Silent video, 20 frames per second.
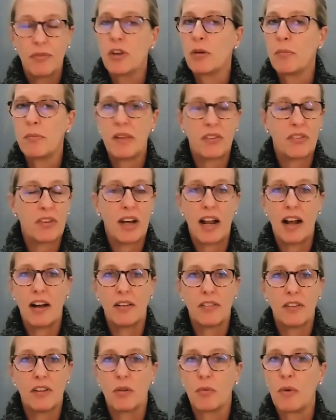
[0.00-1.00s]
you're missing
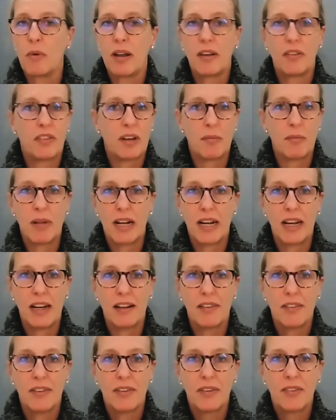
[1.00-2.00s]
out. You're wasting money.